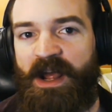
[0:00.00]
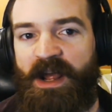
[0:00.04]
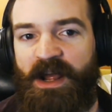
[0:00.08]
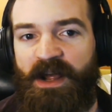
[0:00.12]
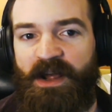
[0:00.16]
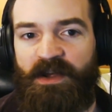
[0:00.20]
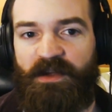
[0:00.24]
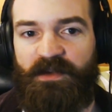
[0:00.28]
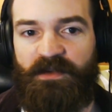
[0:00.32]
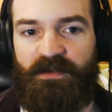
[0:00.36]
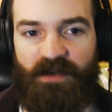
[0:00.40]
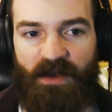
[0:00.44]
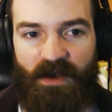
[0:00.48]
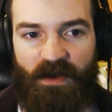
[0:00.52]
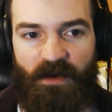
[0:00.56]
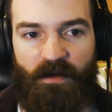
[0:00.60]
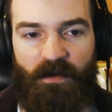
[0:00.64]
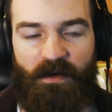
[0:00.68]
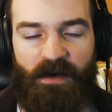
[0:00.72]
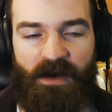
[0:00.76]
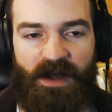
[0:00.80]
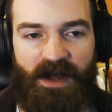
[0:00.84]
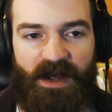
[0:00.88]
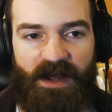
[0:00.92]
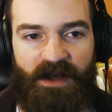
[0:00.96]
So
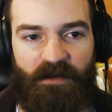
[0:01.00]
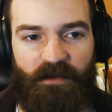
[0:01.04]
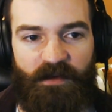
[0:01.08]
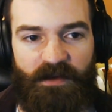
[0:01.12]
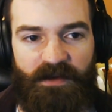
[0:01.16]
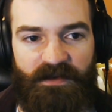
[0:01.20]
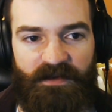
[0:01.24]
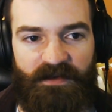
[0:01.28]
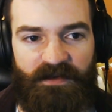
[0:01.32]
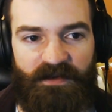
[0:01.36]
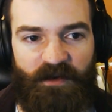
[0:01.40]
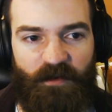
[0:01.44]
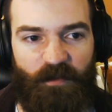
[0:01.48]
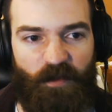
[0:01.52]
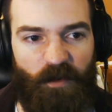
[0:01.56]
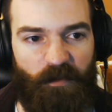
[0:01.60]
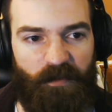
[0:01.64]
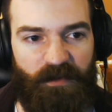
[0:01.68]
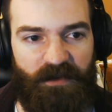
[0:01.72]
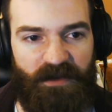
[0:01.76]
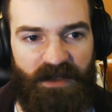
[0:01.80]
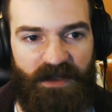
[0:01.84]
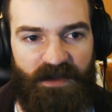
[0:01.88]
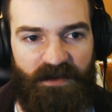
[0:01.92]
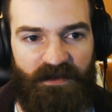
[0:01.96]
I was super
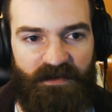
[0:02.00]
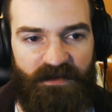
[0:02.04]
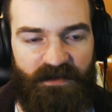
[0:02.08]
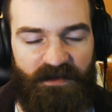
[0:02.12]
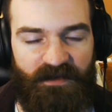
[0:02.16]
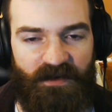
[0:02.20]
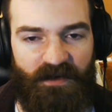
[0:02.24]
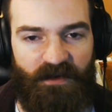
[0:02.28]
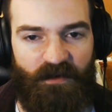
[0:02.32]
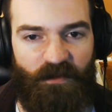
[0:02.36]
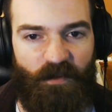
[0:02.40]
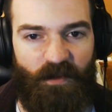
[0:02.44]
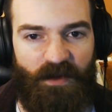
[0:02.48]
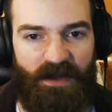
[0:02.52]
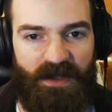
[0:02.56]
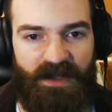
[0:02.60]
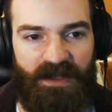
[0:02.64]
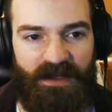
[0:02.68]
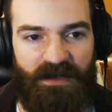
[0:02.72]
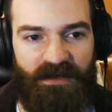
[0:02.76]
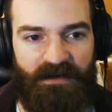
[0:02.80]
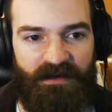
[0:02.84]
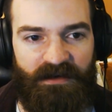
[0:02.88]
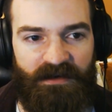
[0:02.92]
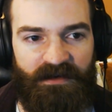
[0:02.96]
pleased
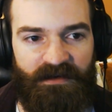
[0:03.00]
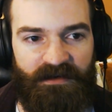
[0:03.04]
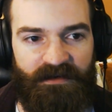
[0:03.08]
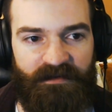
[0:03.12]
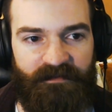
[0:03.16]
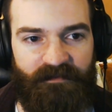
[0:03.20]
when